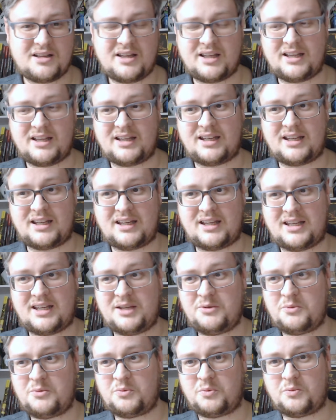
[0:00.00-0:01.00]

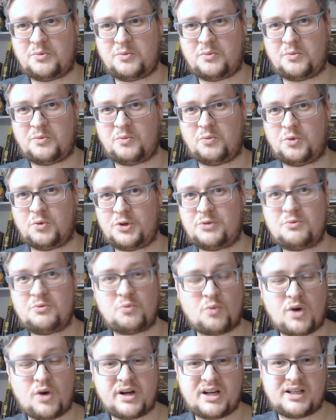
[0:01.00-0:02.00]
he wouldn't
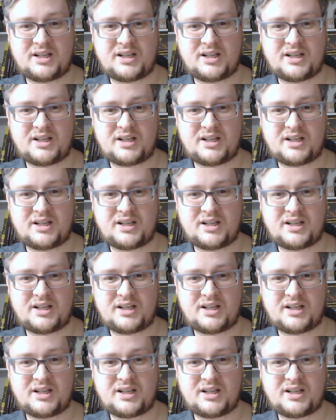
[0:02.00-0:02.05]
want